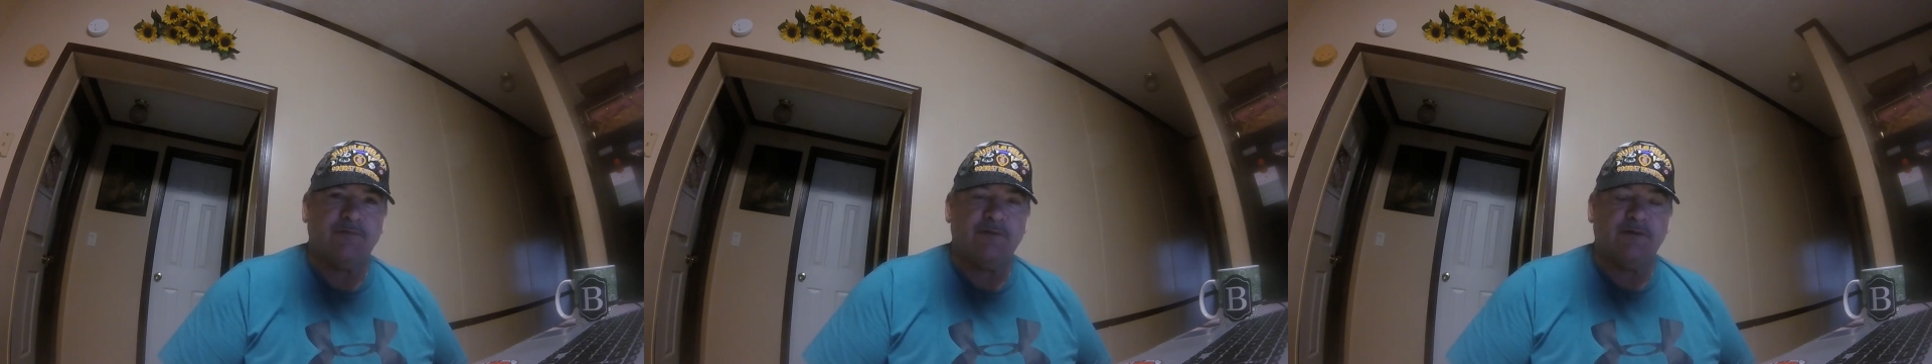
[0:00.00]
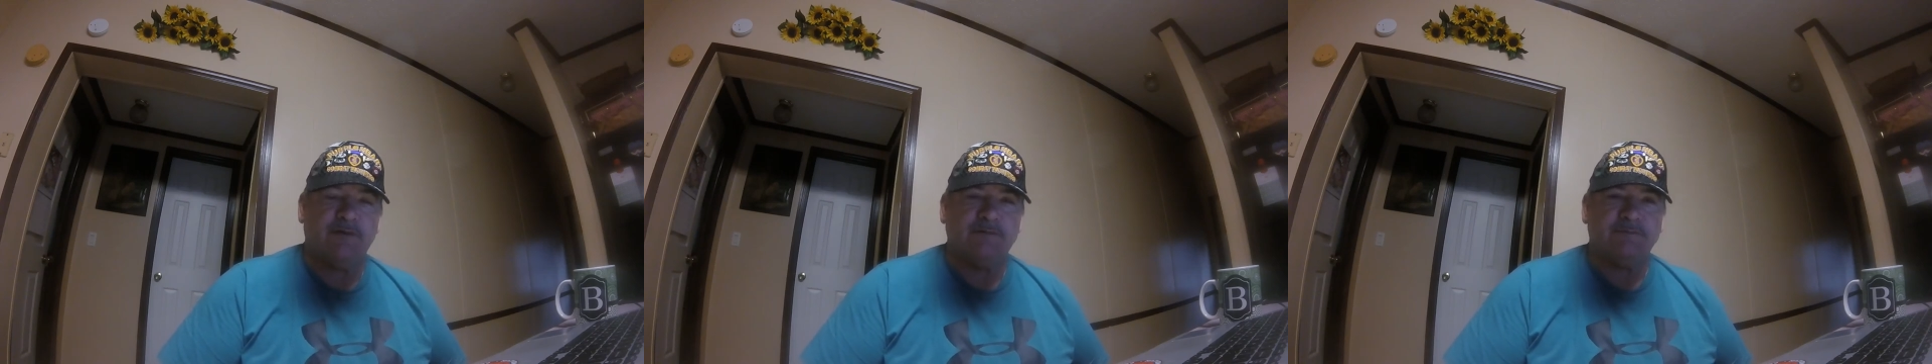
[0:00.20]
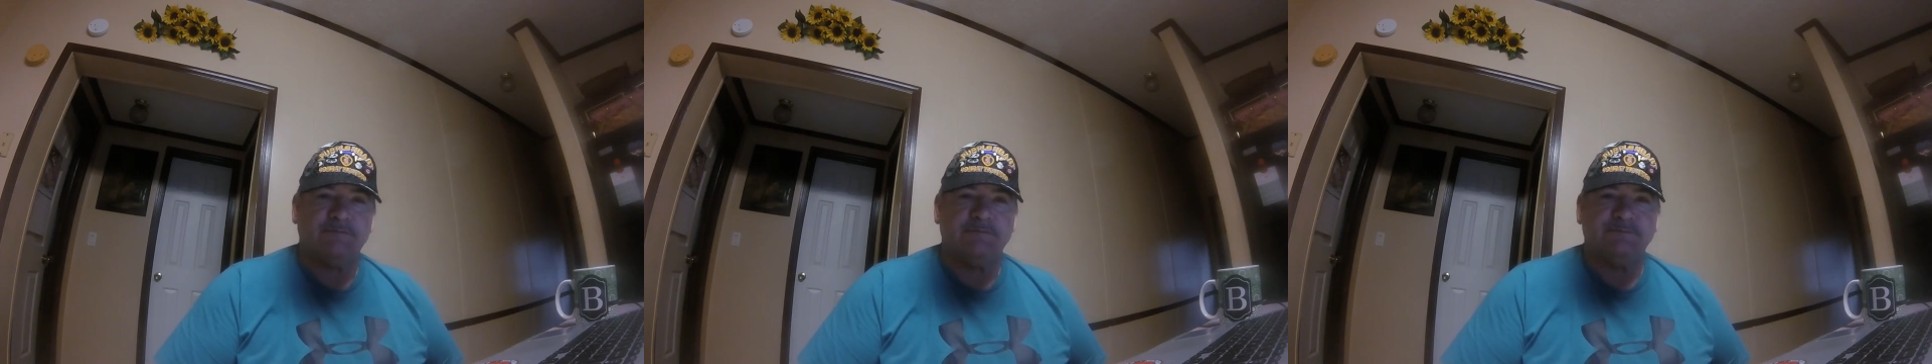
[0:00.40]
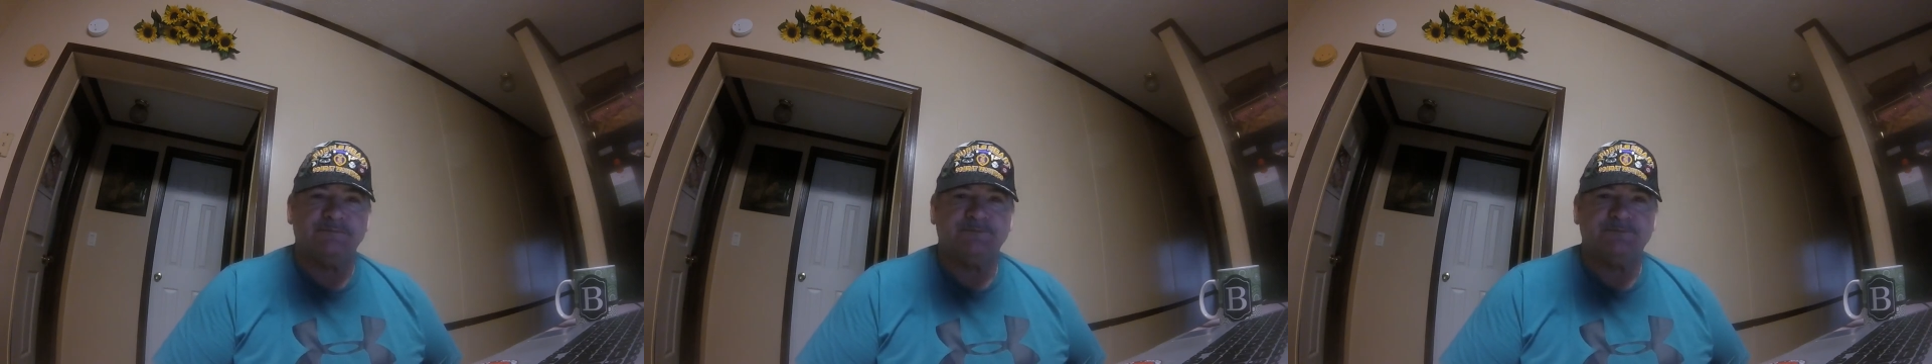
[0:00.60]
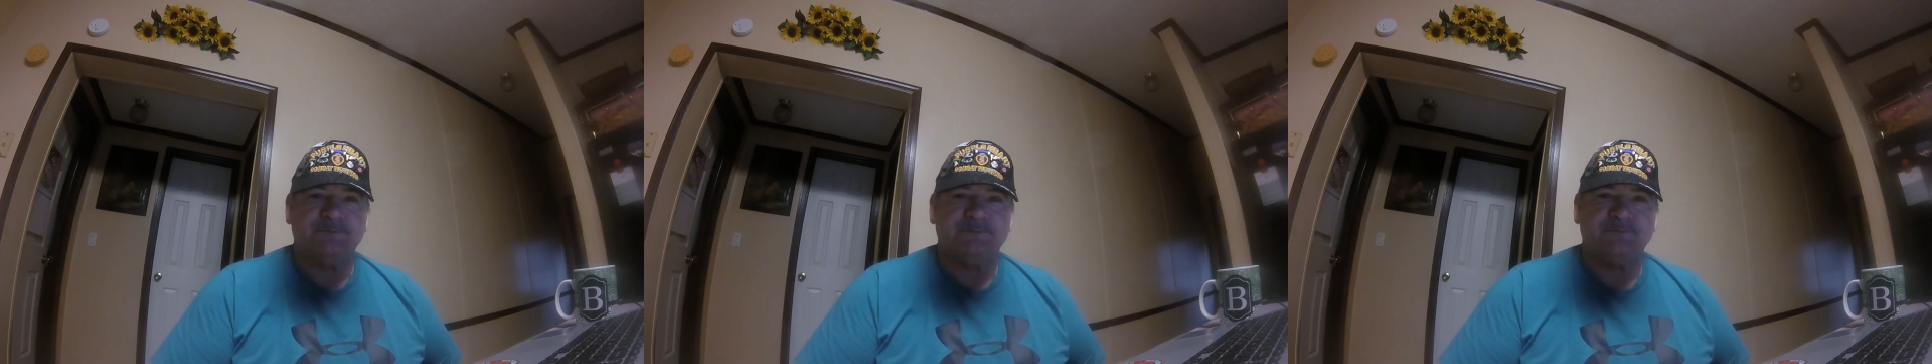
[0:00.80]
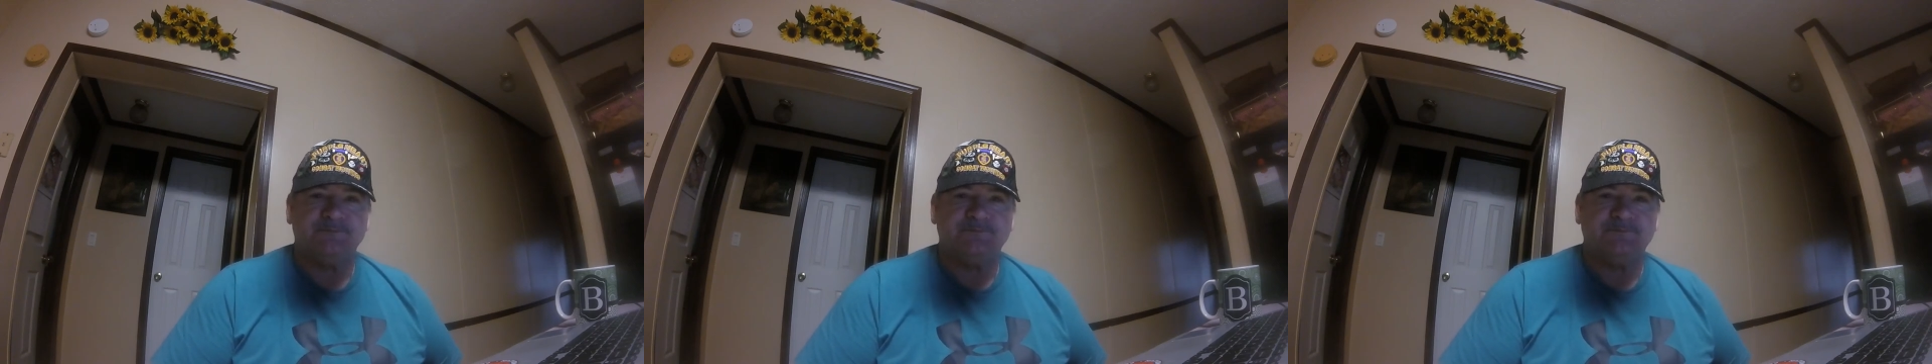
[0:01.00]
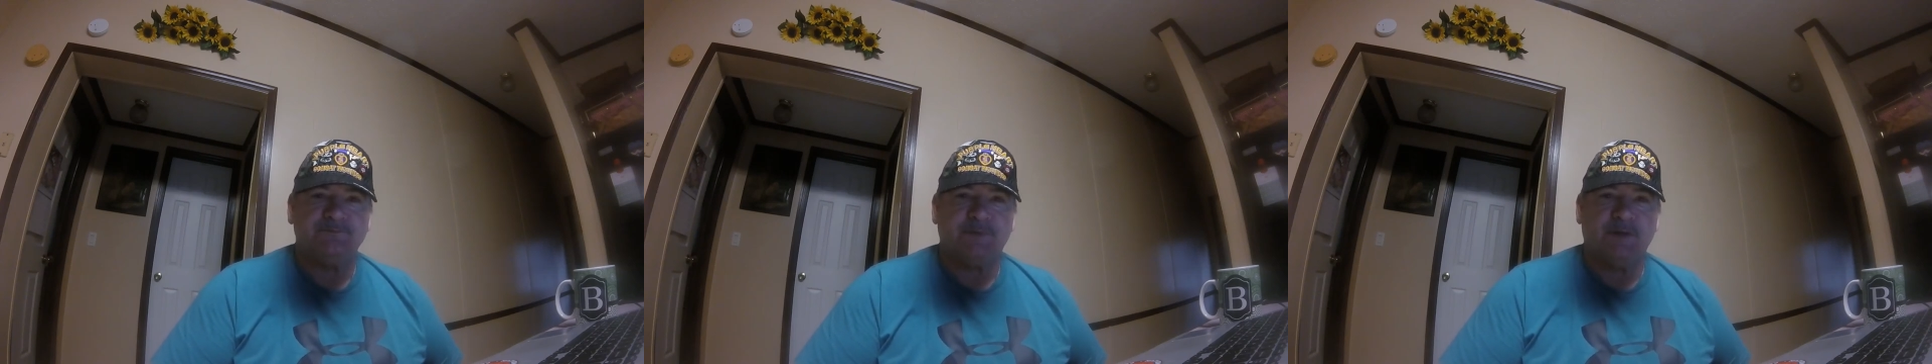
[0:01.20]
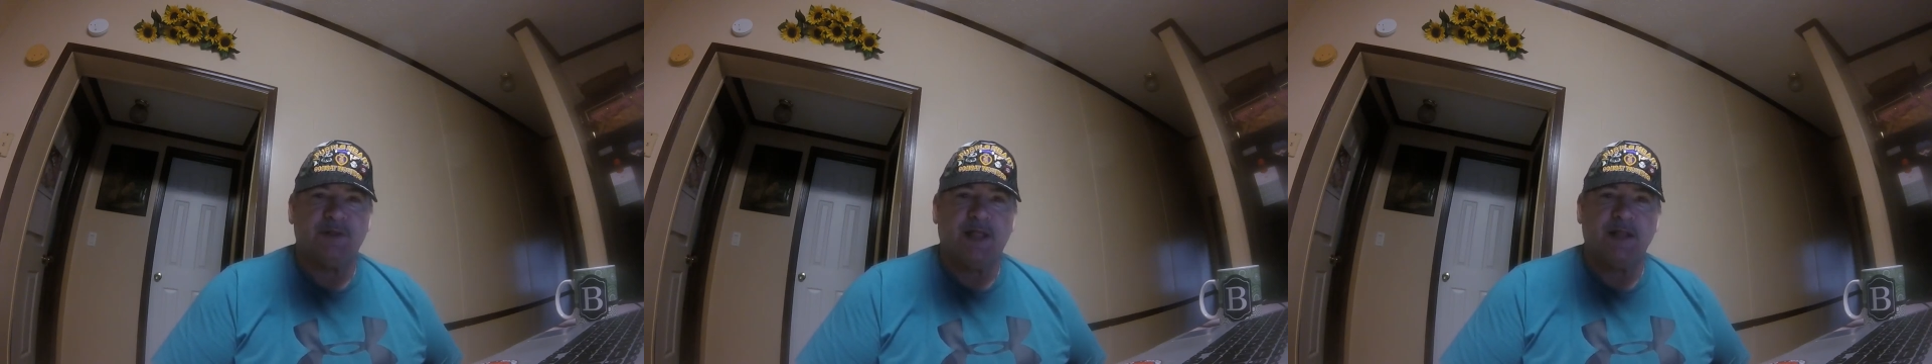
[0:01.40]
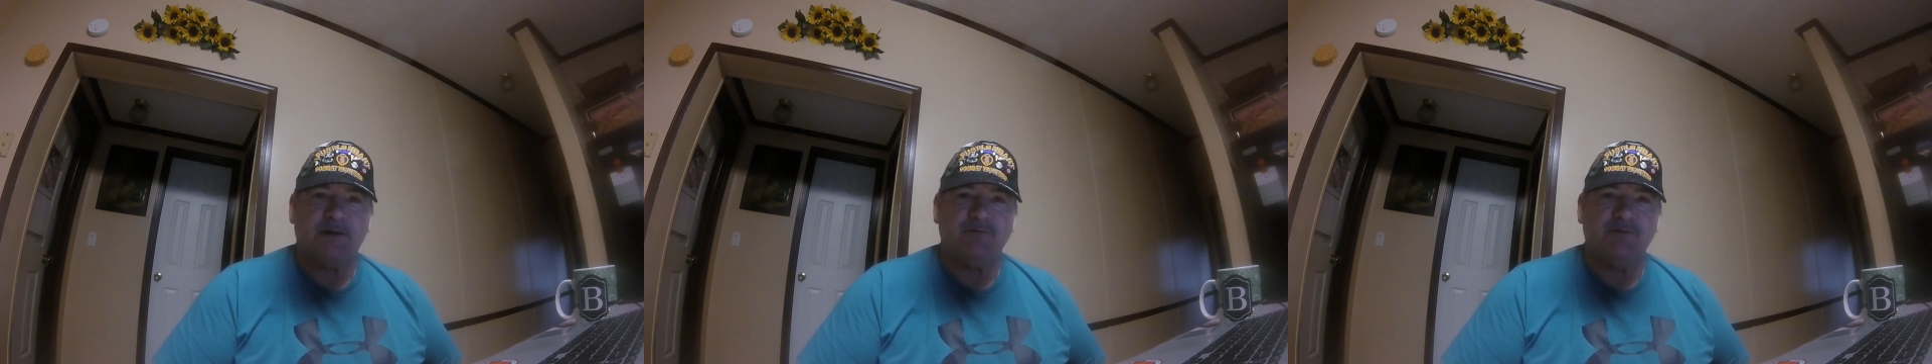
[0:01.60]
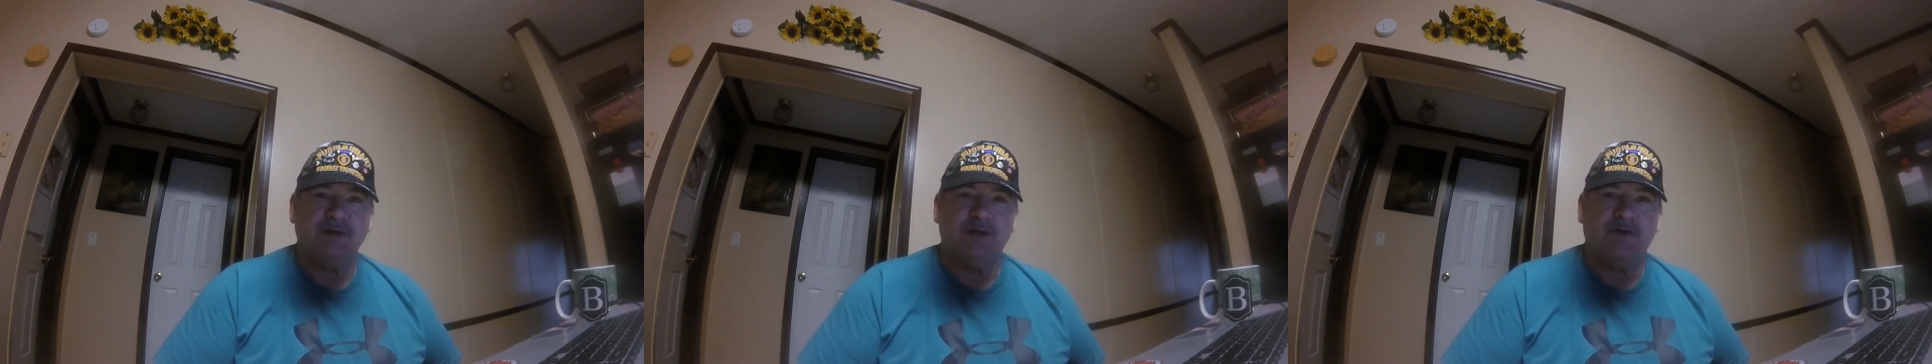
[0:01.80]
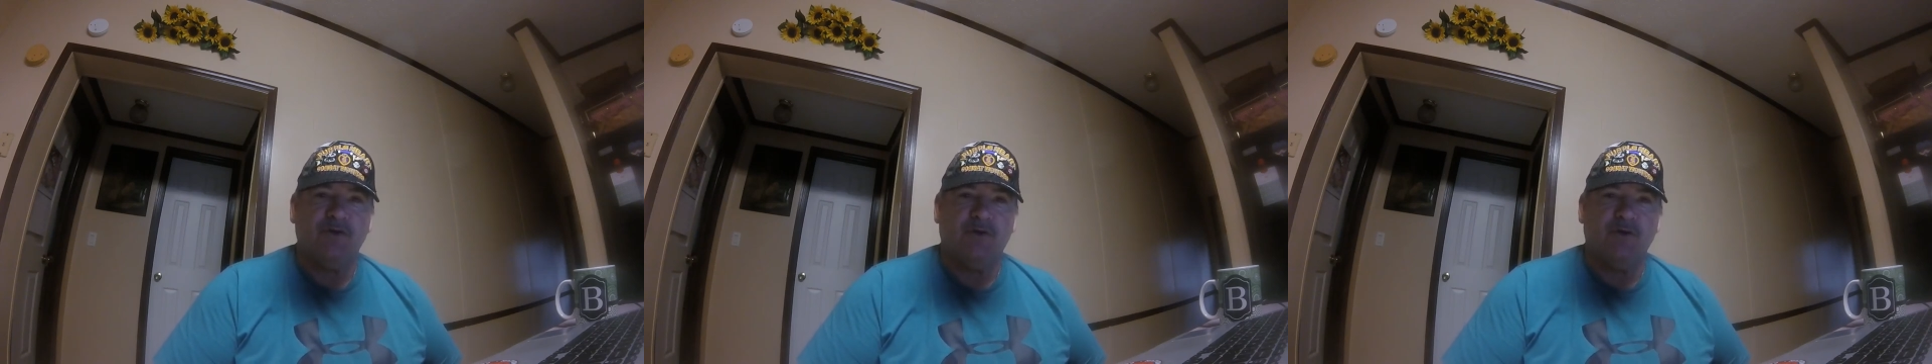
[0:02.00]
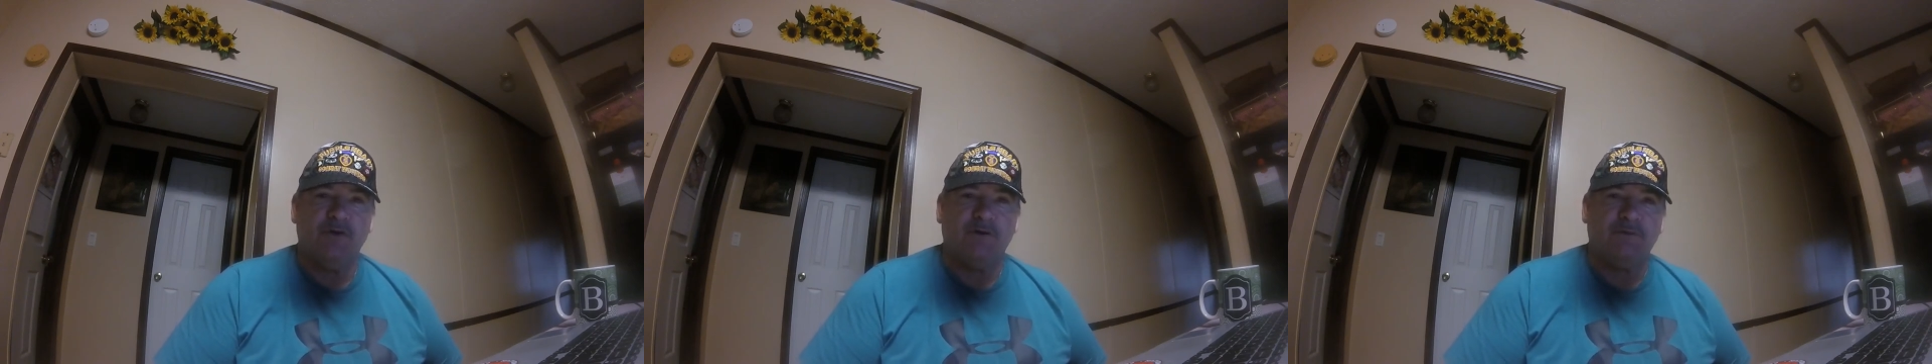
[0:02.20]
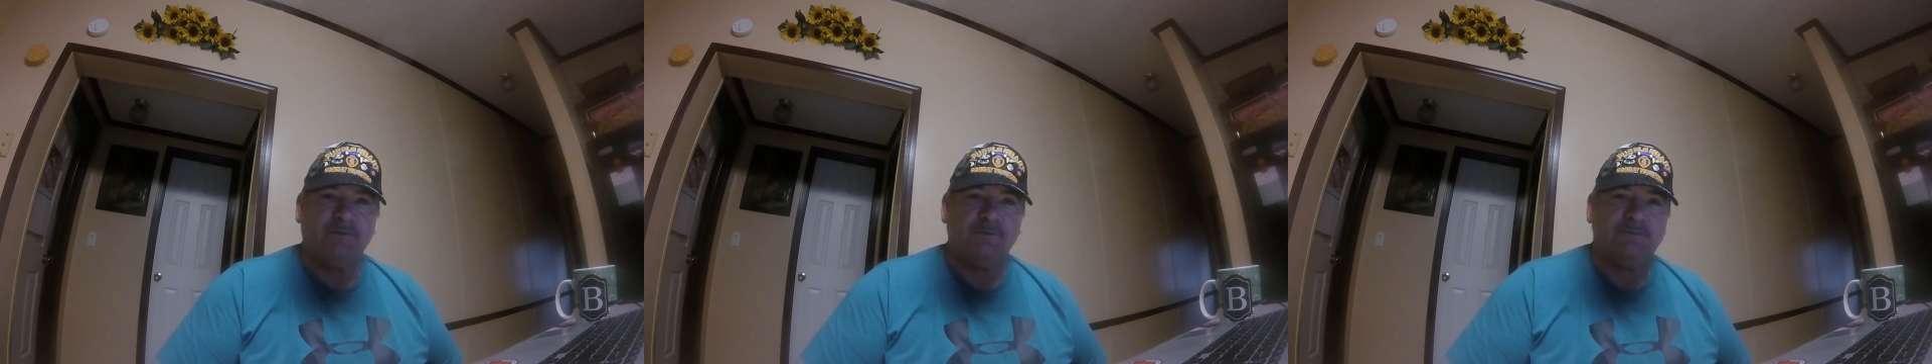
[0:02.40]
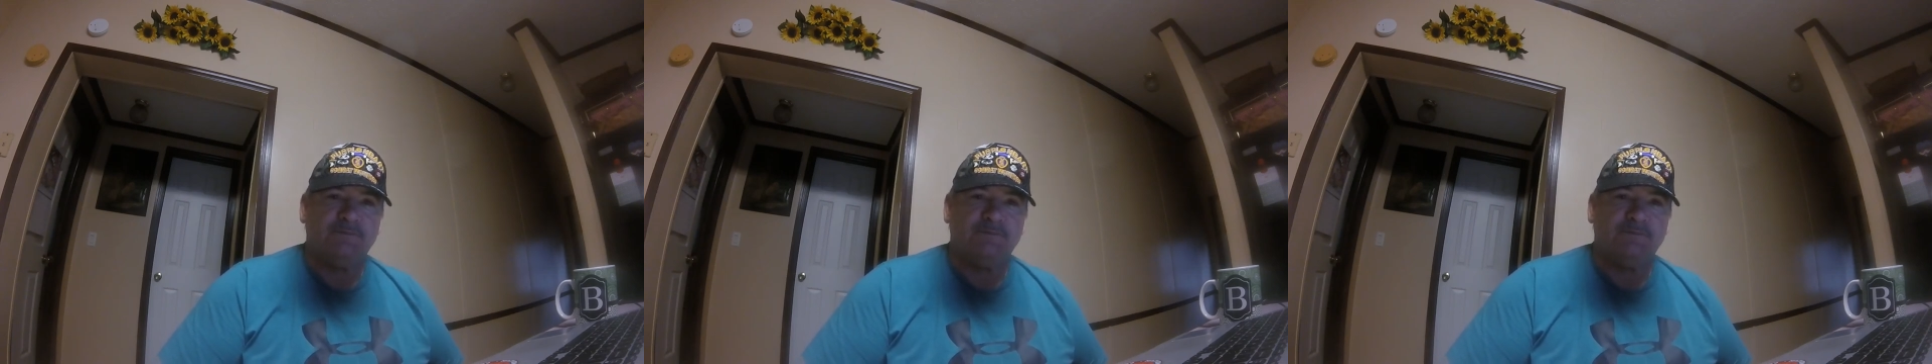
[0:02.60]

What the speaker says: a lot of recoil.